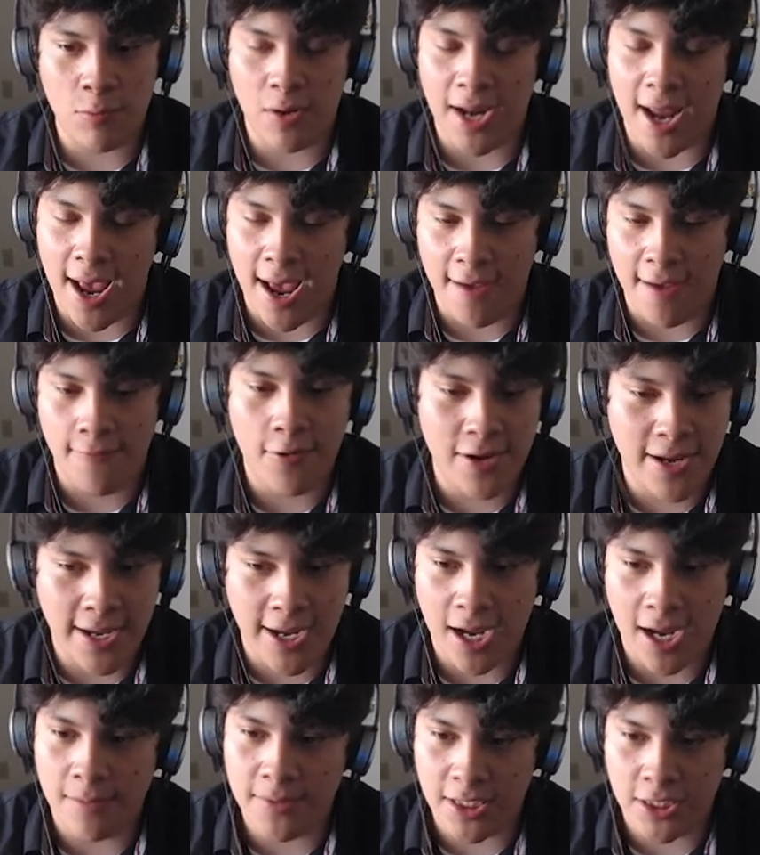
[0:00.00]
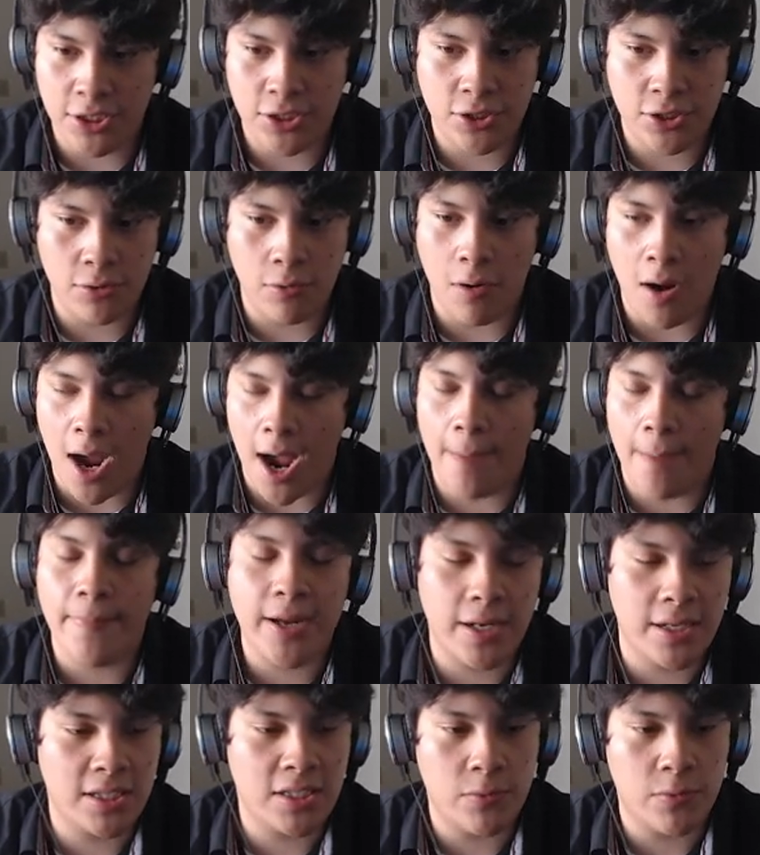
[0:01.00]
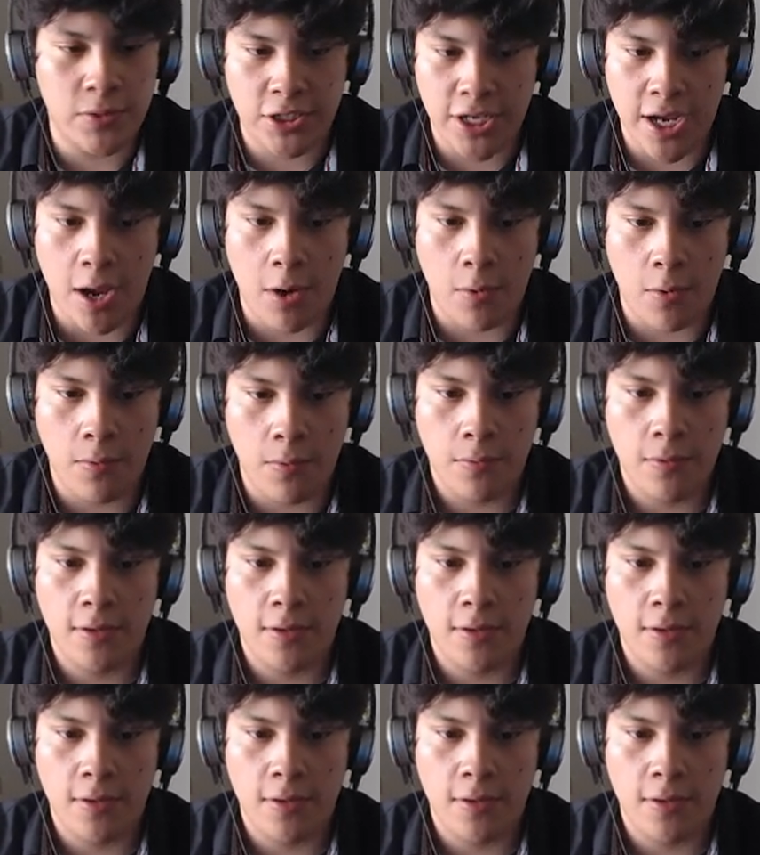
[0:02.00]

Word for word: whatever he comes into, I'm gonna switch out.